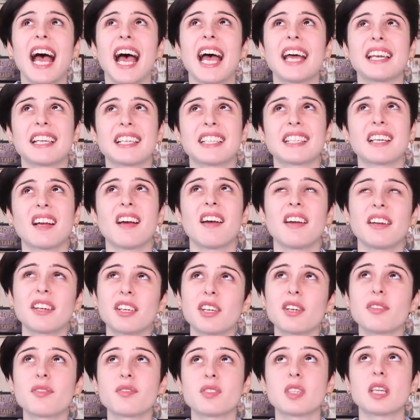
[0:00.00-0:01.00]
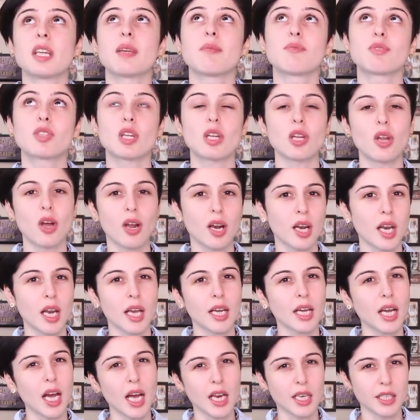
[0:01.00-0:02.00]
and it kind of seems a lot
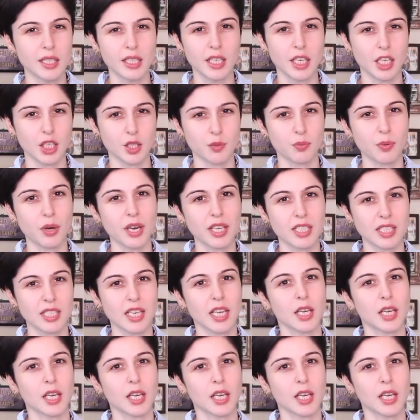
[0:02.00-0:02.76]
like AliExpress,